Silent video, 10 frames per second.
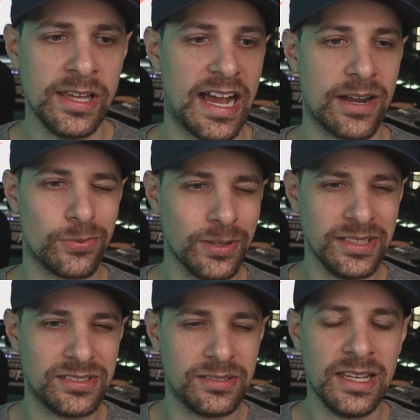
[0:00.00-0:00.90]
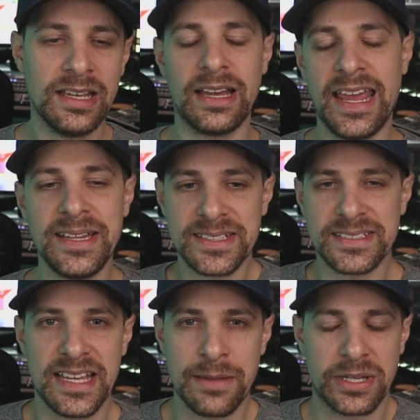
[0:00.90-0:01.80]
I really hate to
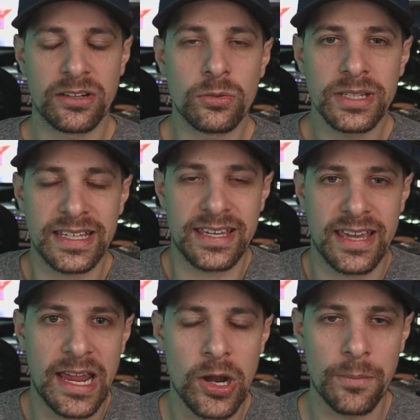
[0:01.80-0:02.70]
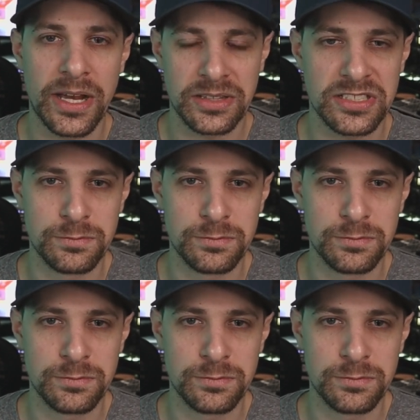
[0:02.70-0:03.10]
say it, but I don't really care about these